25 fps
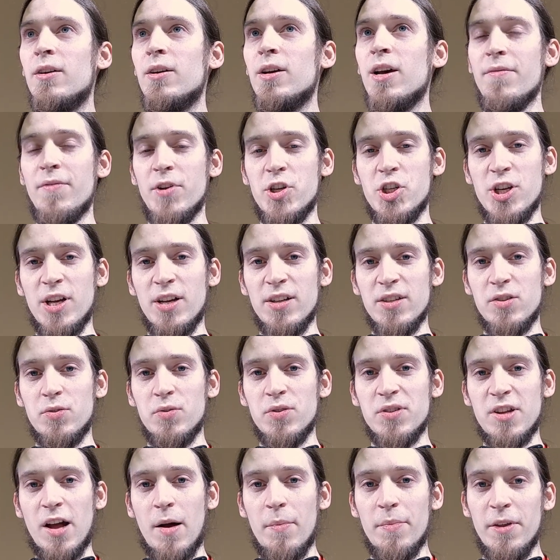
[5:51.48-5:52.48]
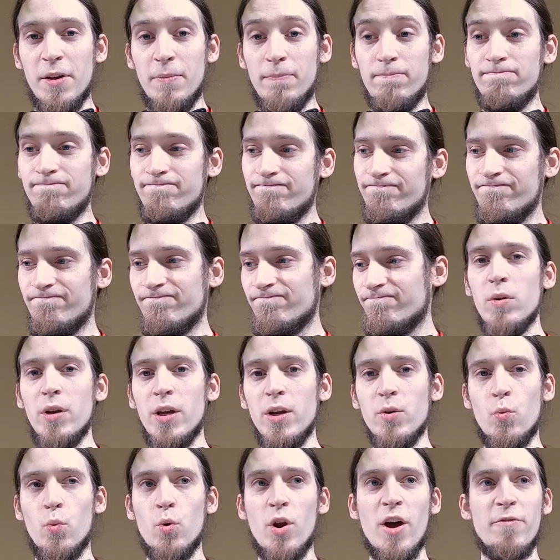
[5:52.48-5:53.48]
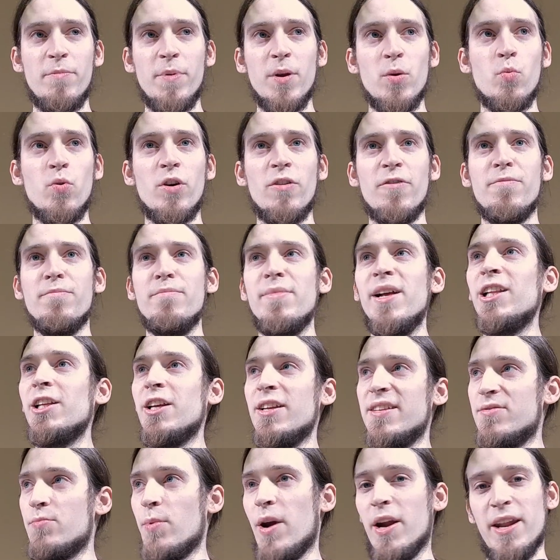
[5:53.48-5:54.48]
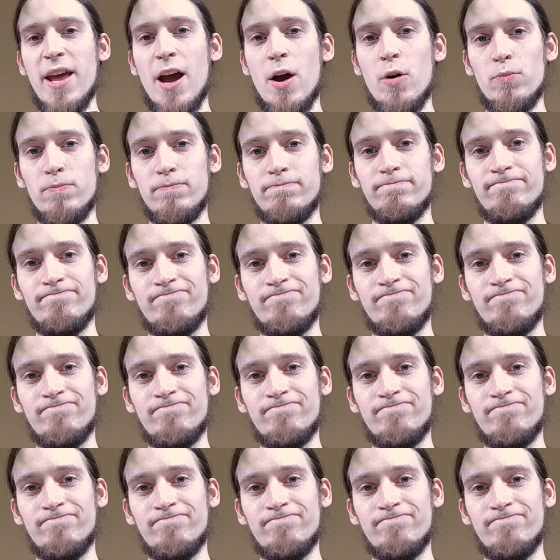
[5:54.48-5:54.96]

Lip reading: have a chance to stop them. It would have been worth millions right now.